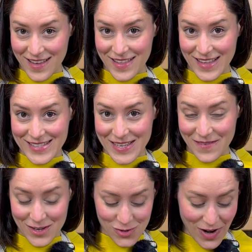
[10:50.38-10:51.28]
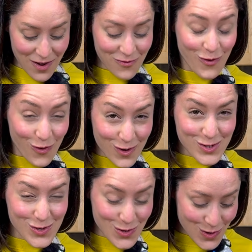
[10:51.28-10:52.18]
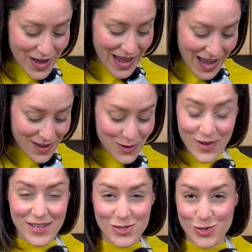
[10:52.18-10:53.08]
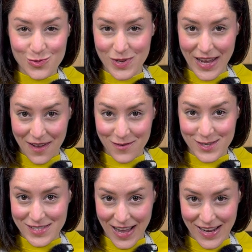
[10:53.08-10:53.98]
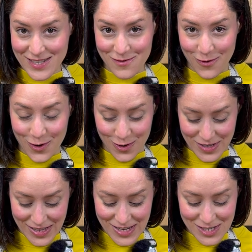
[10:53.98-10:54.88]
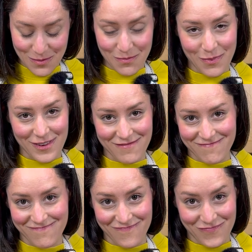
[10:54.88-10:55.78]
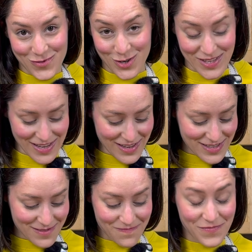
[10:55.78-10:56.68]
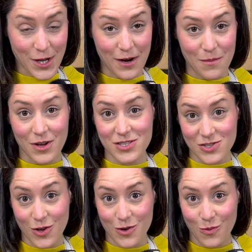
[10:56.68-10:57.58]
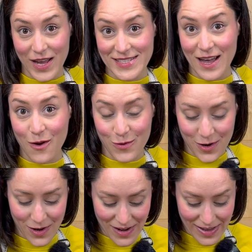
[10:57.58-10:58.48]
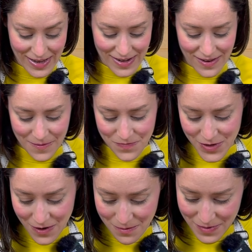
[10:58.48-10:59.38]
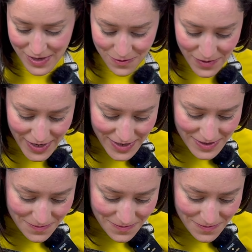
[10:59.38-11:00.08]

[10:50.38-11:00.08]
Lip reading: Let's give it a try. Of course, you can choose whatever sides for your dish, but tortillas are a must, otherwise how we're gonna eat our meat, right?